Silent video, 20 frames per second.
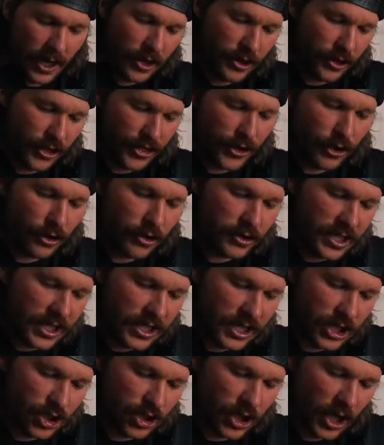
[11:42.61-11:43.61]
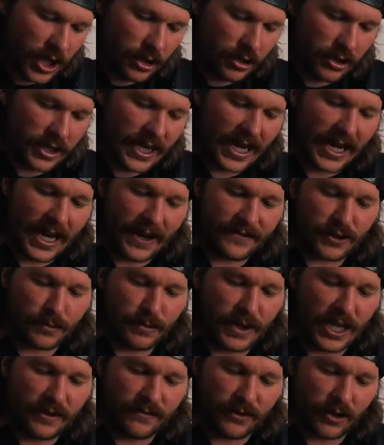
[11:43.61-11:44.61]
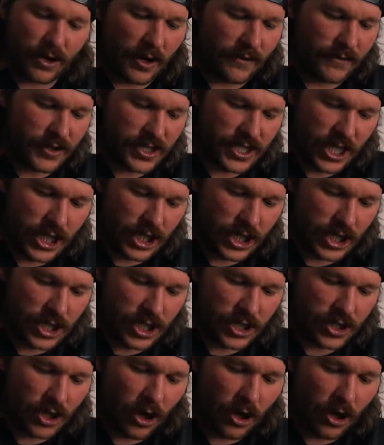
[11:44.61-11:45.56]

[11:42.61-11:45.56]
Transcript: The third thing that you got to look at after meaningful conversations is